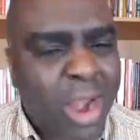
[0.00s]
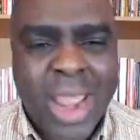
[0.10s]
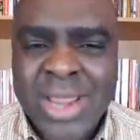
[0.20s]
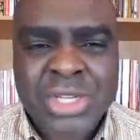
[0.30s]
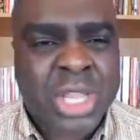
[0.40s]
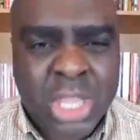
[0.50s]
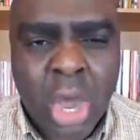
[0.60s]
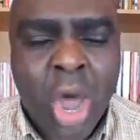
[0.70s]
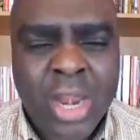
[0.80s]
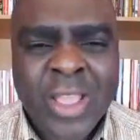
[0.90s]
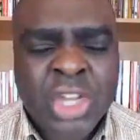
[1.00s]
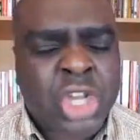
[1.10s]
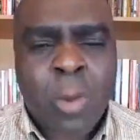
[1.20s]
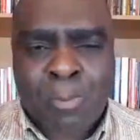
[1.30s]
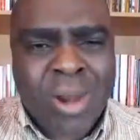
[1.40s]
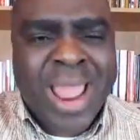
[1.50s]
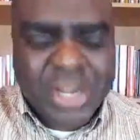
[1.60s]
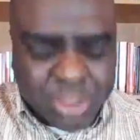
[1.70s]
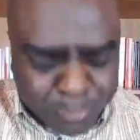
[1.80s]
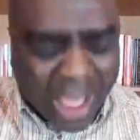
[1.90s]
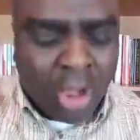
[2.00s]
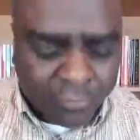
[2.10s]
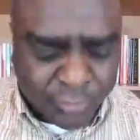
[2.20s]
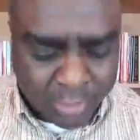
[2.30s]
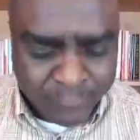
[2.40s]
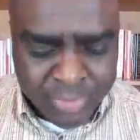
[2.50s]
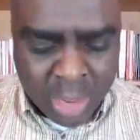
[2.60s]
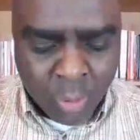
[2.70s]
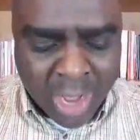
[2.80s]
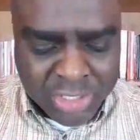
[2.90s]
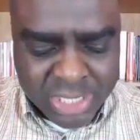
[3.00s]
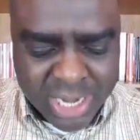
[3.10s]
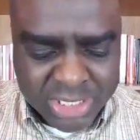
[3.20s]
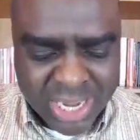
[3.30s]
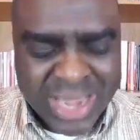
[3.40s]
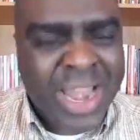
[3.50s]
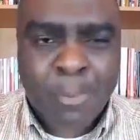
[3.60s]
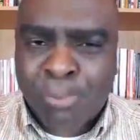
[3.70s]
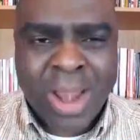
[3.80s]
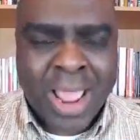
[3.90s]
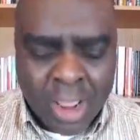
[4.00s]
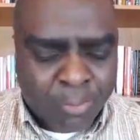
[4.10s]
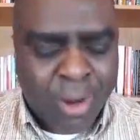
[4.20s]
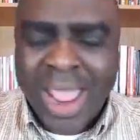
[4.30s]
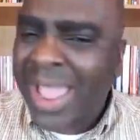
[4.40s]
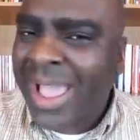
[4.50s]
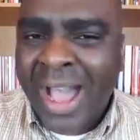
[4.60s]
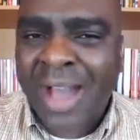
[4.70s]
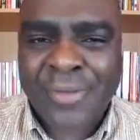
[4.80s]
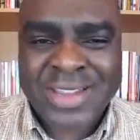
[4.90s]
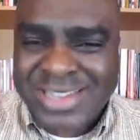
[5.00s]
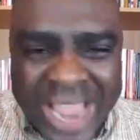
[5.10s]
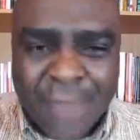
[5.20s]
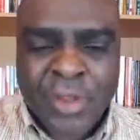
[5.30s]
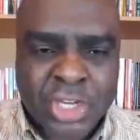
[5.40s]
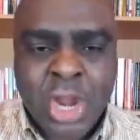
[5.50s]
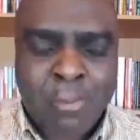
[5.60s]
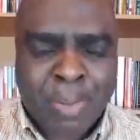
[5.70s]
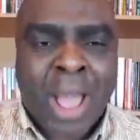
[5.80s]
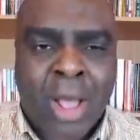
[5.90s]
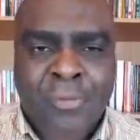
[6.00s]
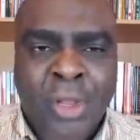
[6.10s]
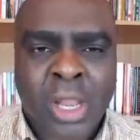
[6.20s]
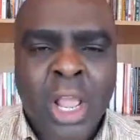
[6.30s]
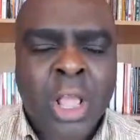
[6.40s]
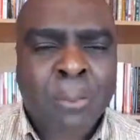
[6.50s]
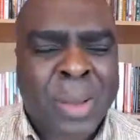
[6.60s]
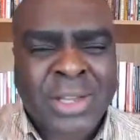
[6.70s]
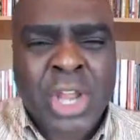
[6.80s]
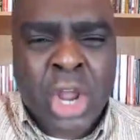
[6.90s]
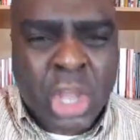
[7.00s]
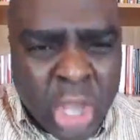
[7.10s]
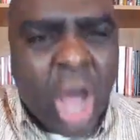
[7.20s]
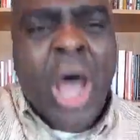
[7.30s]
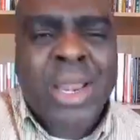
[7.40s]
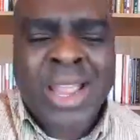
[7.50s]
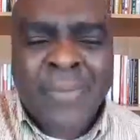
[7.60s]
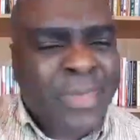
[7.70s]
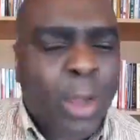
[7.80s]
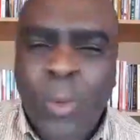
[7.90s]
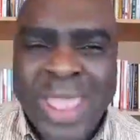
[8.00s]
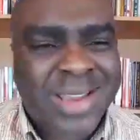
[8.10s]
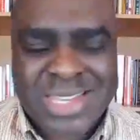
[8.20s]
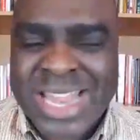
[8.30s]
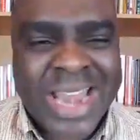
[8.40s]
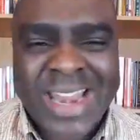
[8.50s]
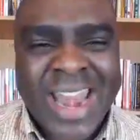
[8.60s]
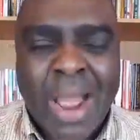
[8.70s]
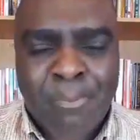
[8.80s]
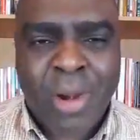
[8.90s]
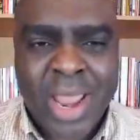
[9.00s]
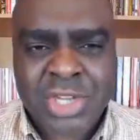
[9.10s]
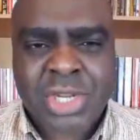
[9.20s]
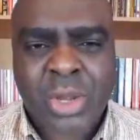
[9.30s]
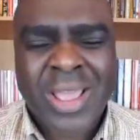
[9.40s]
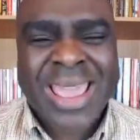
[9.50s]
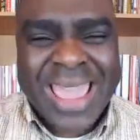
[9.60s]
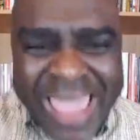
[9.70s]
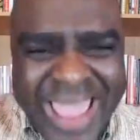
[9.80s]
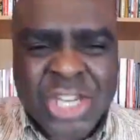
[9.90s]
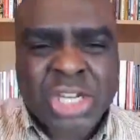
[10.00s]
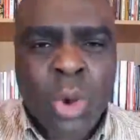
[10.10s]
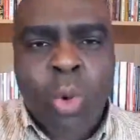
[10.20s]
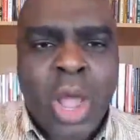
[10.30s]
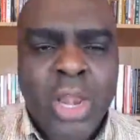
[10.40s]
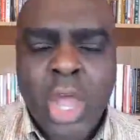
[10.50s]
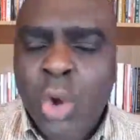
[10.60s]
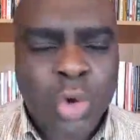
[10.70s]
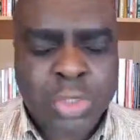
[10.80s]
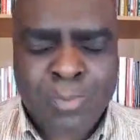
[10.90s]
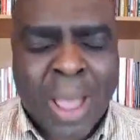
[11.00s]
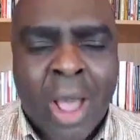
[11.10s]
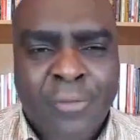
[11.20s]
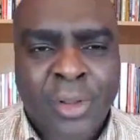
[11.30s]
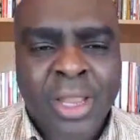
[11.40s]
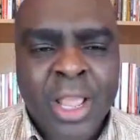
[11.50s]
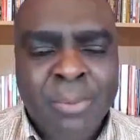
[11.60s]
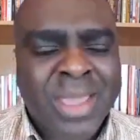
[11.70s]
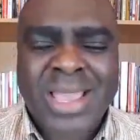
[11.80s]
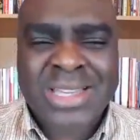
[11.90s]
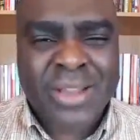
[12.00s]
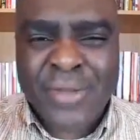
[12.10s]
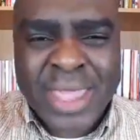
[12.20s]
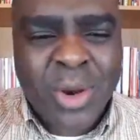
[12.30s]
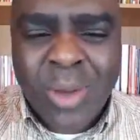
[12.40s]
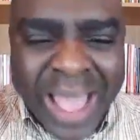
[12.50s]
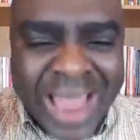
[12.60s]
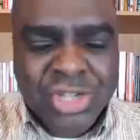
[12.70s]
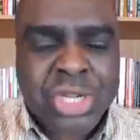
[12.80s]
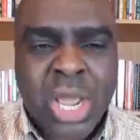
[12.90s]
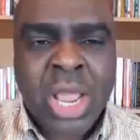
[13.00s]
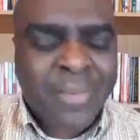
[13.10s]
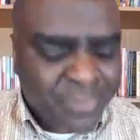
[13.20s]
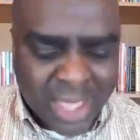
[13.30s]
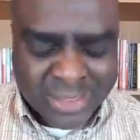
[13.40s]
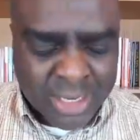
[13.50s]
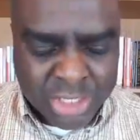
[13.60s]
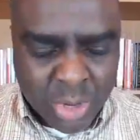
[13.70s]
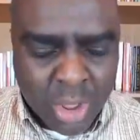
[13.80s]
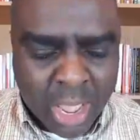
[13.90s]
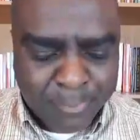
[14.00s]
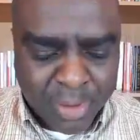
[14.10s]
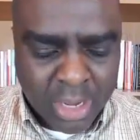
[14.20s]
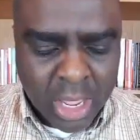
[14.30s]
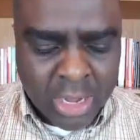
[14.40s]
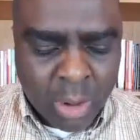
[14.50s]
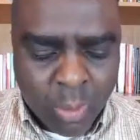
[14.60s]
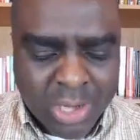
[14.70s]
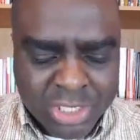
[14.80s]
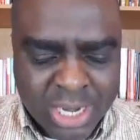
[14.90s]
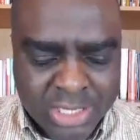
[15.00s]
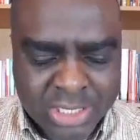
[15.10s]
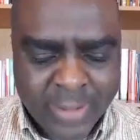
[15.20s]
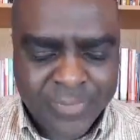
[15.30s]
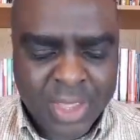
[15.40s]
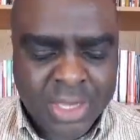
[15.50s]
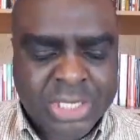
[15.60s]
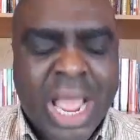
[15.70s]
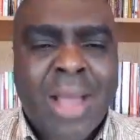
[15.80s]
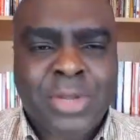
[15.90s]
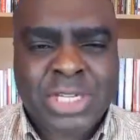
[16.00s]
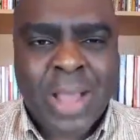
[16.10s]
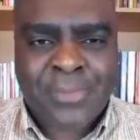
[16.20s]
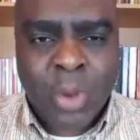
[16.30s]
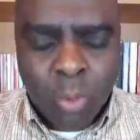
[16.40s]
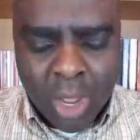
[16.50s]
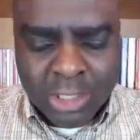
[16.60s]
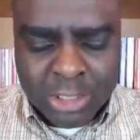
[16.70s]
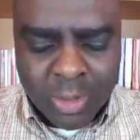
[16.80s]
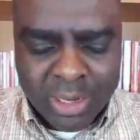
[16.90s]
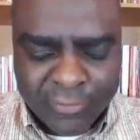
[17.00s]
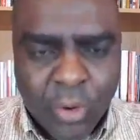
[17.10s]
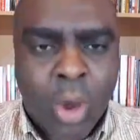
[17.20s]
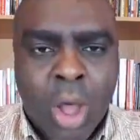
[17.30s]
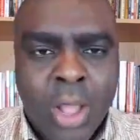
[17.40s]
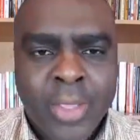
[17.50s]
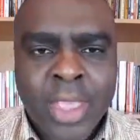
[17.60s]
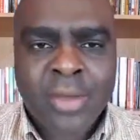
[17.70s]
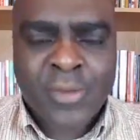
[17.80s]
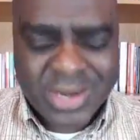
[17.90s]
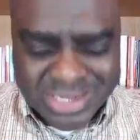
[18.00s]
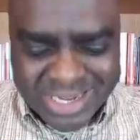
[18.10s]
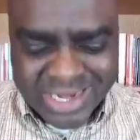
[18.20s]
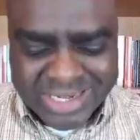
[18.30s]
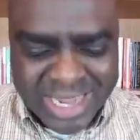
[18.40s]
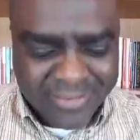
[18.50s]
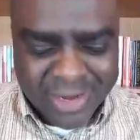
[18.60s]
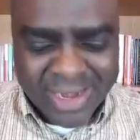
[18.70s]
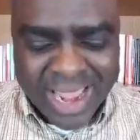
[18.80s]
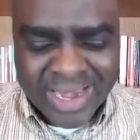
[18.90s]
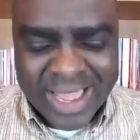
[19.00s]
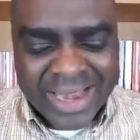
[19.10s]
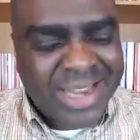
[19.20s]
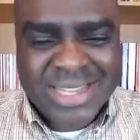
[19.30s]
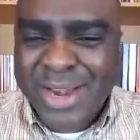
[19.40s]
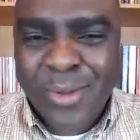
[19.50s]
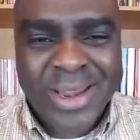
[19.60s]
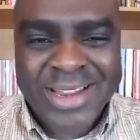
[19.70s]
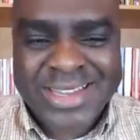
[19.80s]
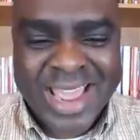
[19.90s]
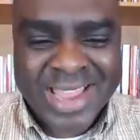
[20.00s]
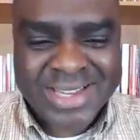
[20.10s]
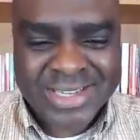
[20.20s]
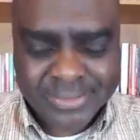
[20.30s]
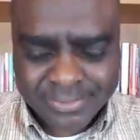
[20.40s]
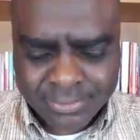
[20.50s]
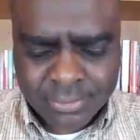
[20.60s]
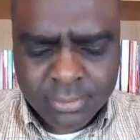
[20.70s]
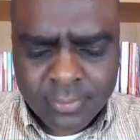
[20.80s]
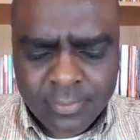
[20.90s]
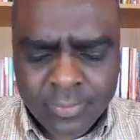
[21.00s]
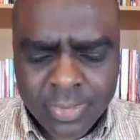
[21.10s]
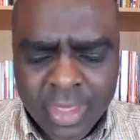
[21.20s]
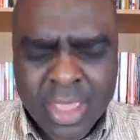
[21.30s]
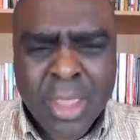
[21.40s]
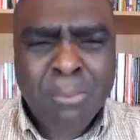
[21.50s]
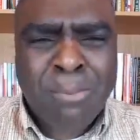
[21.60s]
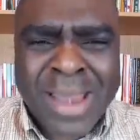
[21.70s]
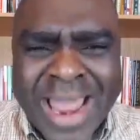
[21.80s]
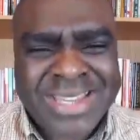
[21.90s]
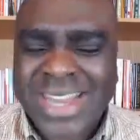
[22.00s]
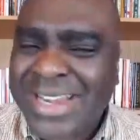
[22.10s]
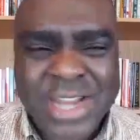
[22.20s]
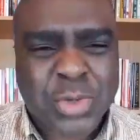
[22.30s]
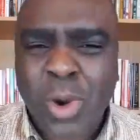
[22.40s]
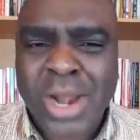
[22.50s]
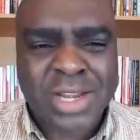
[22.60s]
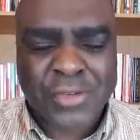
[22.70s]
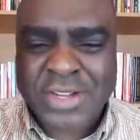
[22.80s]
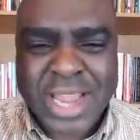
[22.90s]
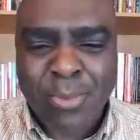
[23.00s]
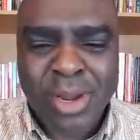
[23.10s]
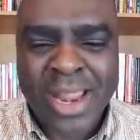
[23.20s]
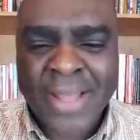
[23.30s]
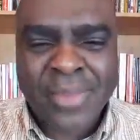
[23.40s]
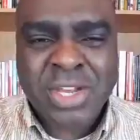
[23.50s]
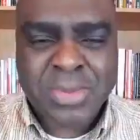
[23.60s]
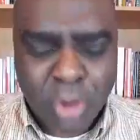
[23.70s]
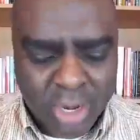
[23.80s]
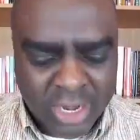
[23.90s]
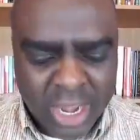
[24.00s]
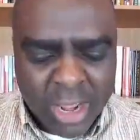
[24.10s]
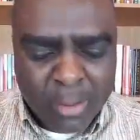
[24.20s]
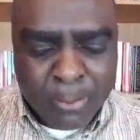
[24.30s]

Praise God. So prayer is powerful. Now watch this. Now prayer, prayer of itself is not powerful, but the God that we are sending our prayers to, He is the one who is powerful. Because if He don't answer, nothing's gonna happen. Now watch this. Psalms chapter 124, verse 6, 7, and 8. Listen to what it says. Blessed, this word is for someone this morning.